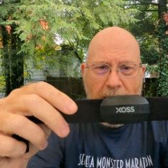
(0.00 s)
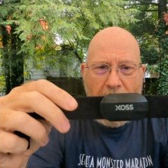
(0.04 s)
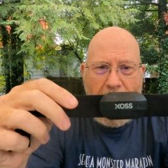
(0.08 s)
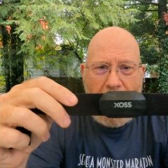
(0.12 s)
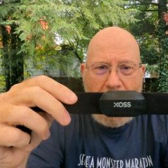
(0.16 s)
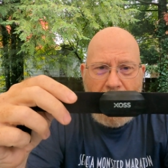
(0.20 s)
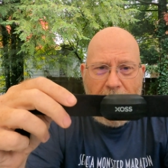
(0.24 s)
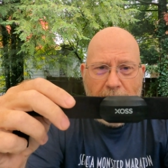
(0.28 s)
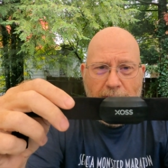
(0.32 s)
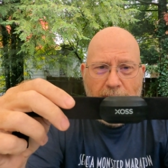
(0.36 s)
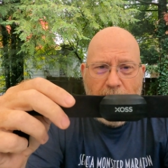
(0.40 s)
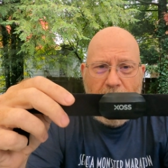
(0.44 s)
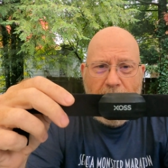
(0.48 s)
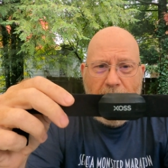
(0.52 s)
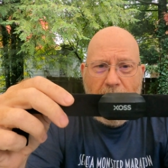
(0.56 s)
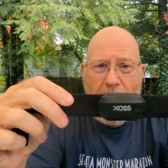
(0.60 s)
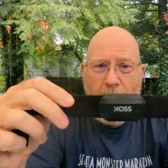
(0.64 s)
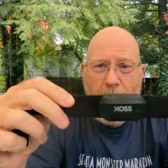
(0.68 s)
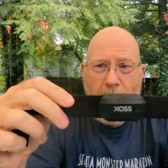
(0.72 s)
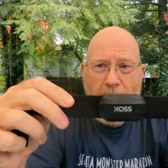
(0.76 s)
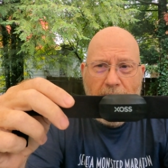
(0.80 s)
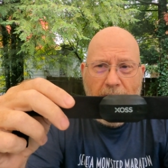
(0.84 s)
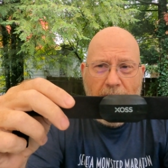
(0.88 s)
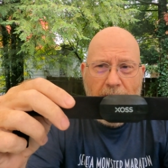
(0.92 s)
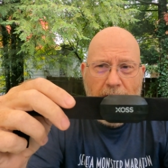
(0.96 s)
And every
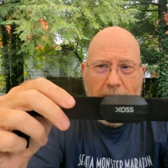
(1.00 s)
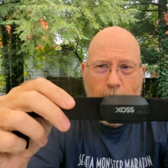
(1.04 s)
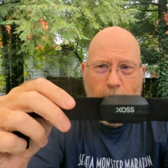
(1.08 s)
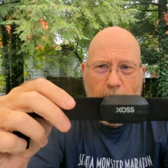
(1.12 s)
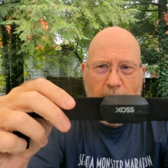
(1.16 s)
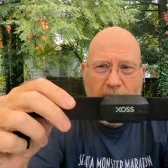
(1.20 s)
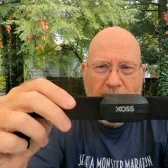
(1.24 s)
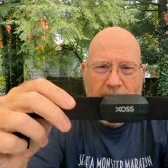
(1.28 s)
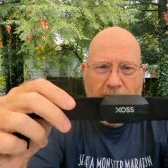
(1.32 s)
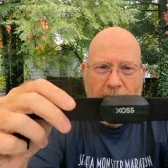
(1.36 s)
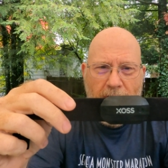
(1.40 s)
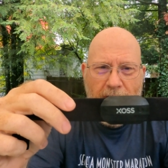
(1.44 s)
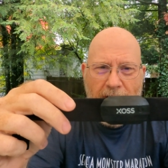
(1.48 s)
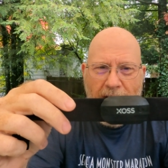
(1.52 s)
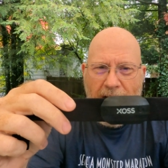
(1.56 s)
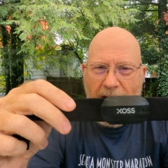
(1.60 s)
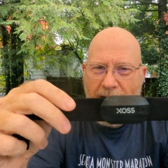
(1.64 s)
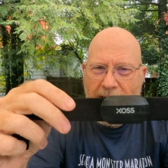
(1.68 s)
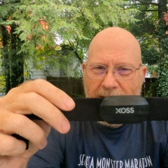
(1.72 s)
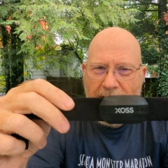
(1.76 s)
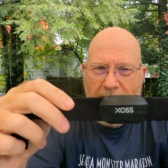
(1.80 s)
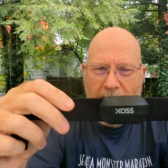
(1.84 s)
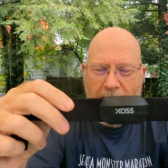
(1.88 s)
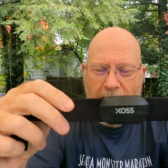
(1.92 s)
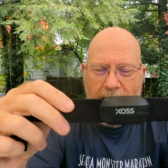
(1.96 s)
now and then it would start
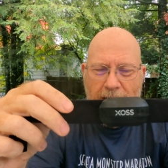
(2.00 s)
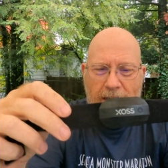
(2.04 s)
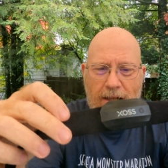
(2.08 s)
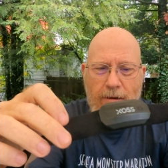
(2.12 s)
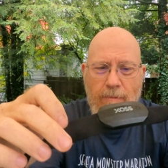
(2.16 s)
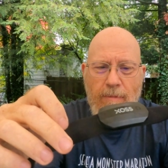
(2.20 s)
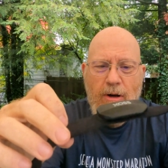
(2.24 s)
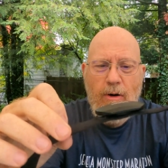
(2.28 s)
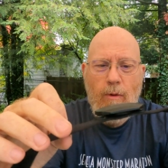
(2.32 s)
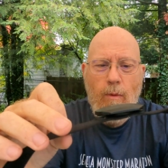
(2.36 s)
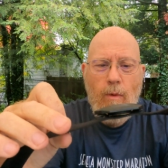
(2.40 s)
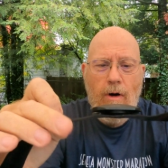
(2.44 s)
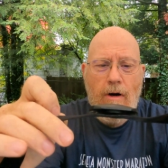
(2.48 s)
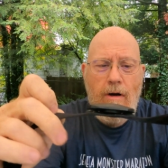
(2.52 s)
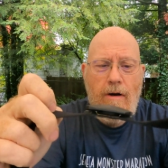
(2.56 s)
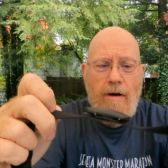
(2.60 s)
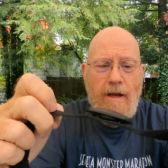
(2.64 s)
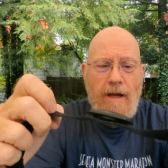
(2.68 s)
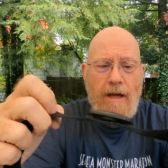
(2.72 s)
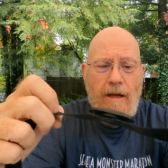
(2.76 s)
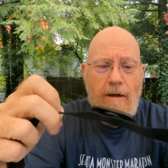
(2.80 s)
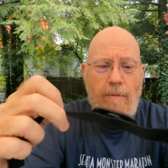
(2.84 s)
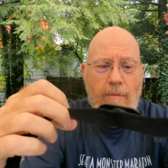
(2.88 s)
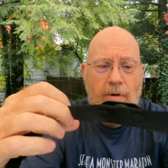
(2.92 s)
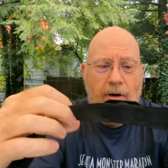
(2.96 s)
acting a little bit
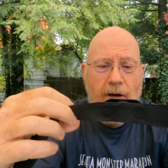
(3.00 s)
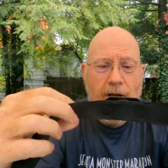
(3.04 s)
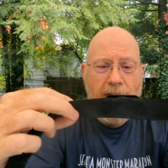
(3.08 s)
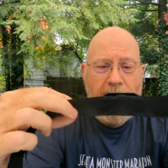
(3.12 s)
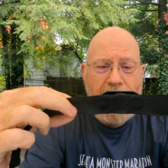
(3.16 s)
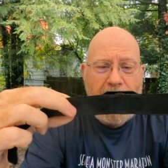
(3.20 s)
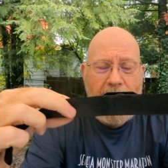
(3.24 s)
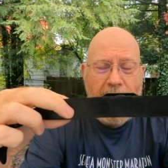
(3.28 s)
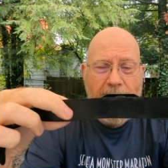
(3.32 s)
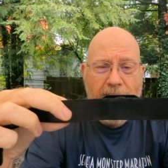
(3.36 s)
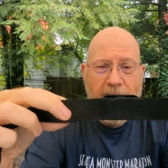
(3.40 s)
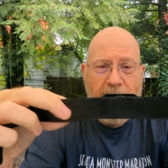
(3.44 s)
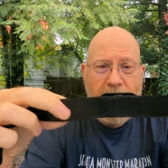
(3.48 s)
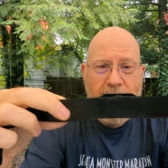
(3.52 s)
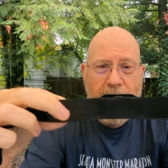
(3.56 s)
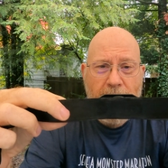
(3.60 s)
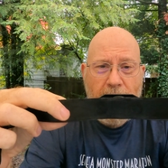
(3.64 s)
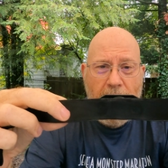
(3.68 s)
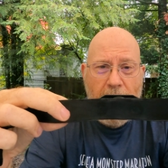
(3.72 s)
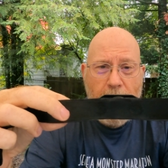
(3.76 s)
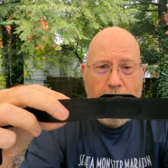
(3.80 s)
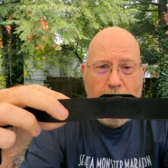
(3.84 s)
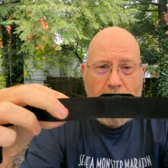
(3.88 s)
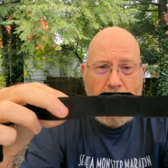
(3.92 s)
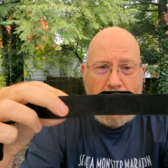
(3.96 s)
wonky, but I'd take the
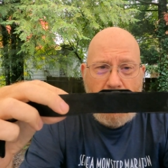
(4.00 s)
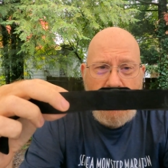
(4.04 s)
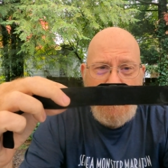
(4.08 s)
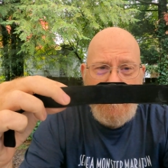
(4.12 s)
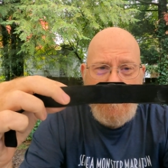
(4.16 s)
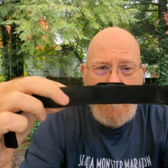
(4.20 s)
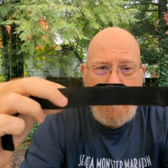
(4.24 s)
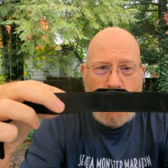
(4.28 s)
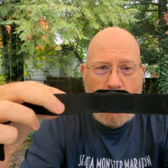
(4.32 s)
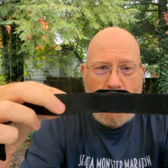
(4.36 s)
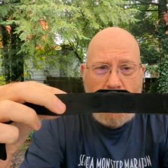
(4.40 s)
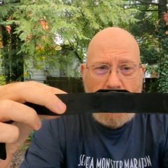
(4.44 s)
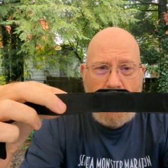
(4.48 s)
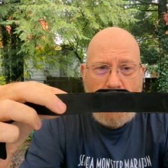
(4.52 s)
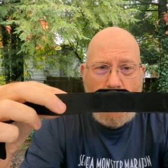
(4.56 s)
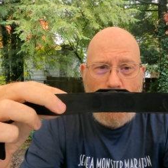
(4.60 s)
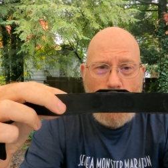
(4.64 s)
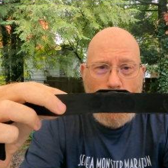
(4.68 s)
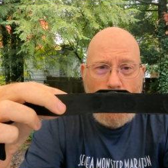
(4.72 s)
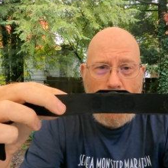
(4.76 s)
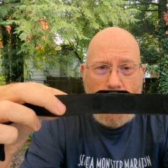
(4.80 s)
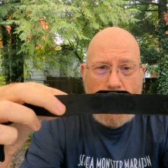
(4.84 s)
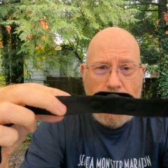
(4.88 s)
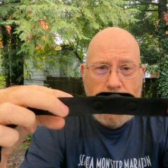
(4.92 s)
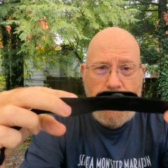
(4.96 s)
strap off, put it in a
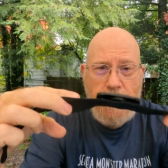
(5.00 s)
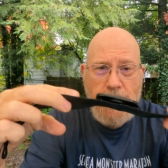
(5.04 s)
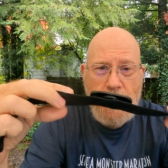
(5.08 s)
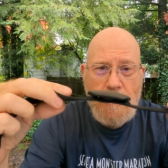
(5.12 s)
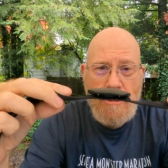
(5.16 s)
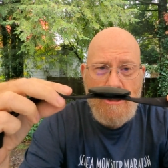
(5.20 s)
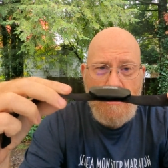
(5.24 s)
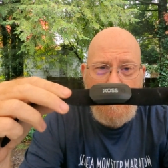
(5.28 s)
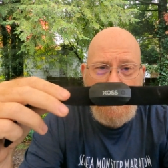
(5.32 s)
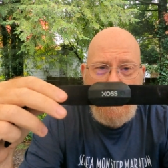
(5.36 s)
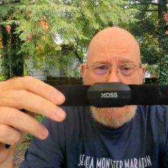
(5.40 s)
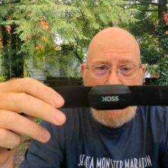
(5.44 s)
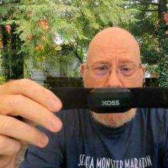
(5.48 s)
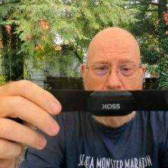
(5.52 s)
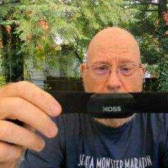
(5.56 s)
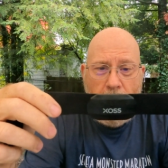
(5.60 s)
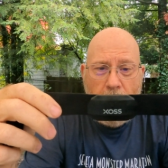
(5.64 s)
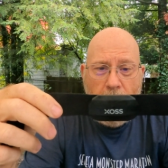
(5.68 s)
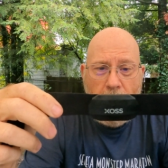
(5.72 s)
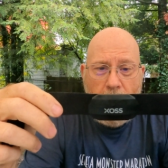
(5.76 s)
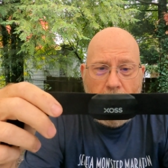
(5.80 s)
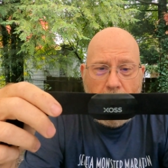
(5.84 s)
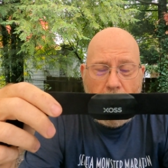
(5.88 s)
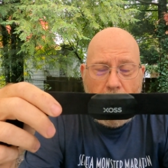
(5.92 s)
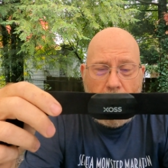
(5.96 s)
wash,
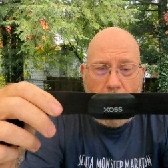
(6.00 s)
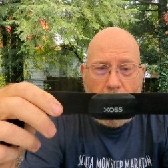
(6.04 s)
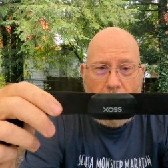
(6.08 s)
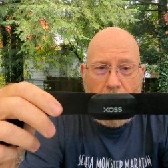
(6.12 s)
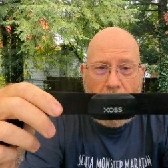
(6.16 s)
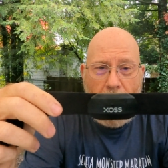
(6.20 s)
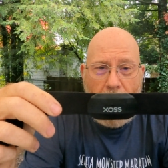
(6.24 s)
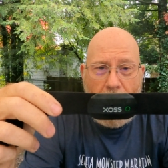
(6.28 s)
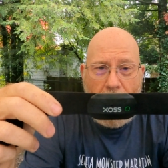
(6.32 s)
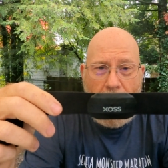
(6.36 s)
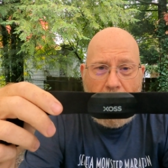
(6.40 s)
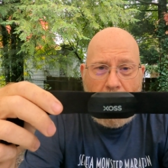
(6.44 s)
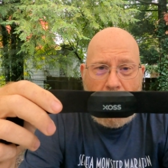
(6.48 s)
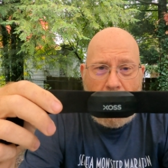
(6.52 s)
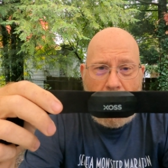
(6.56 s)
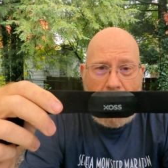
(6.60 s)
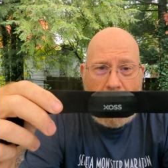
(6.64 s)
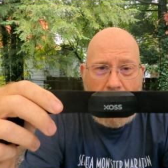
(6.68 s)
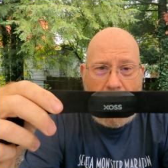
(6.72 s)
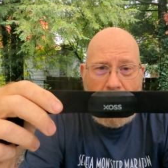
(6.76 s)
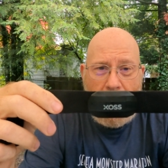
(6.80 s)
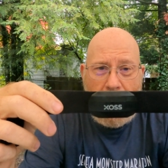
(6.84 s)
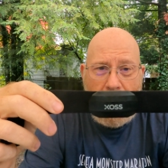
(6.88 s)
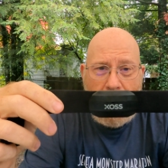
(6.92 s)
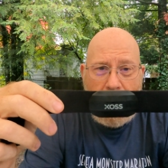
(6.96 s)

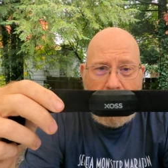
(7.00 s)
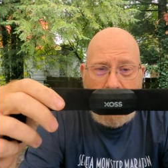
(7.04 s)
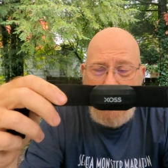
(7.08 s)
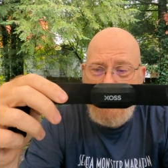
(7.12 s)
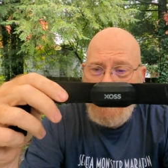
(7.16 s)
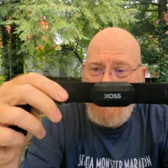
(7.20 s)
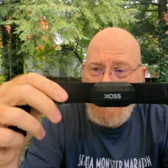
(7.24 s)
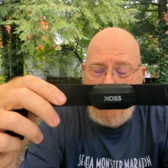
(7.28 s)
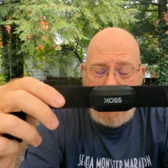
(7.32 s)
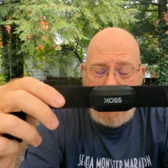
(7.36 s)
and